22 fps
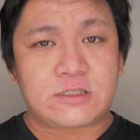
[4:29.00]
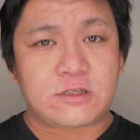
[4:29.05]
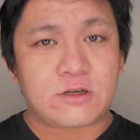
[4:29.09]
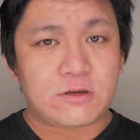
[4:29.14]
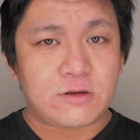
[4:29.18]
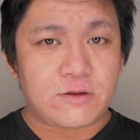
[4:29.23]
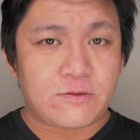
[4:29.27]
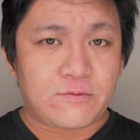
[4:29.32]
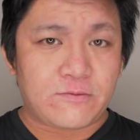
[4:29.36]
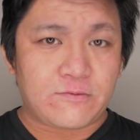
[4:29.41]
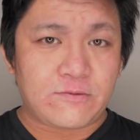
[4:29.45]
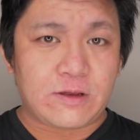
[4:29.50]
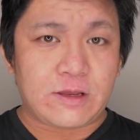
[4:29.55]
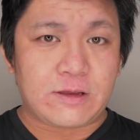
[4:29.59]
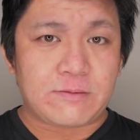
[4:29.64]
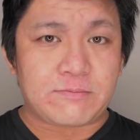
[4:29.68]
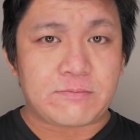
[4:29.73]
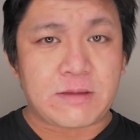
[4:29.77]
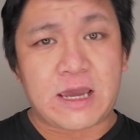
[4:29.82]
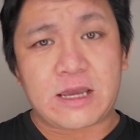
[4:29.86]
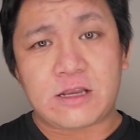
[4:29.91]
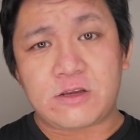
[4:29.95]
certain fee
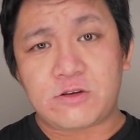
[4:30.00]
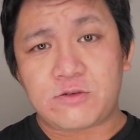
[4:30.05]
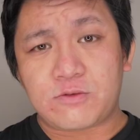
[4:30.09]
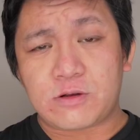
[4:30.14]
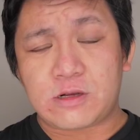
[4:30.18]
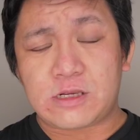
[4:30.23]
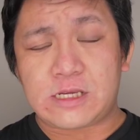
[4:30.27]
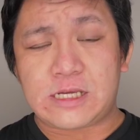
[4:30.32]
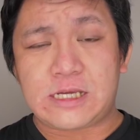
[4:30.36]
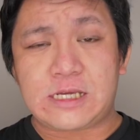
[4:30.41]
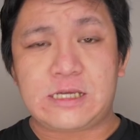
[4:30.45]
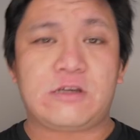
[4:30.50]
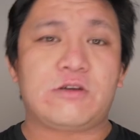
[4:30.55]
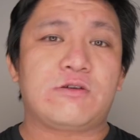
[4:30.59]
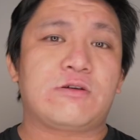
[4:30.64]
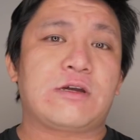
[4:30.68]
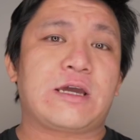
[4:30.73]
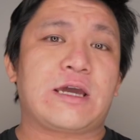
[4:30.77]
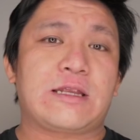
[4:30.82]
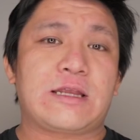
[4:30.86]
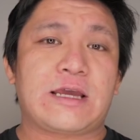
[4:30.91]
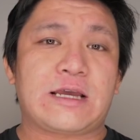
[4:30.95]
annually, you
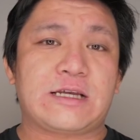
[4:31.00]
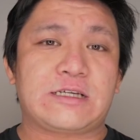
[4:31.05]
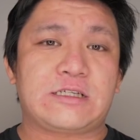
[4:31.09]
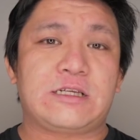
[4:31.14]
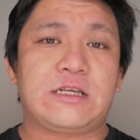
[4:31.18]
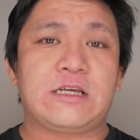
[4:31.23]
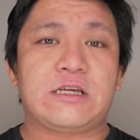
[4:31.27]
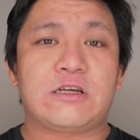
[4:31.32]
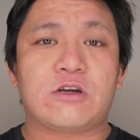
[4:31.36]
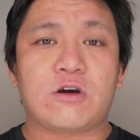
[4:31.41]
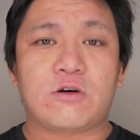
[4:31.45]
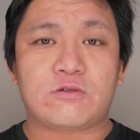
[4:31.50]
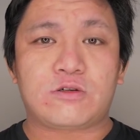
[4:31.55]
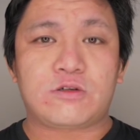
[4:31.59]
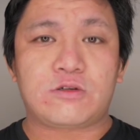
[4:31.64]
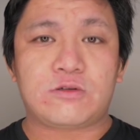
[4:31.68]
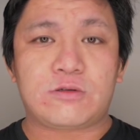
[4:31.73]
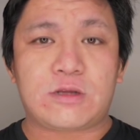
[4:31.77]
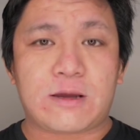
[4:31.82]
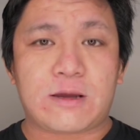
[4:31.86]
can actually go to